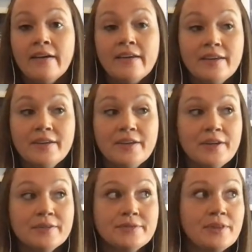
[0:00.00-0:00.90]
you
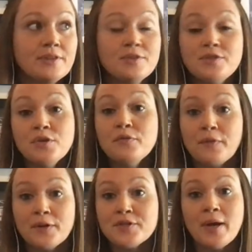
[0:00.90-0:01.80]
know, two
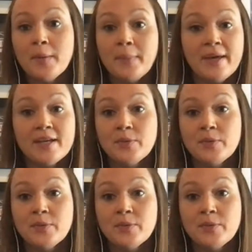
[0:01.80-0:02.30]
first round picks,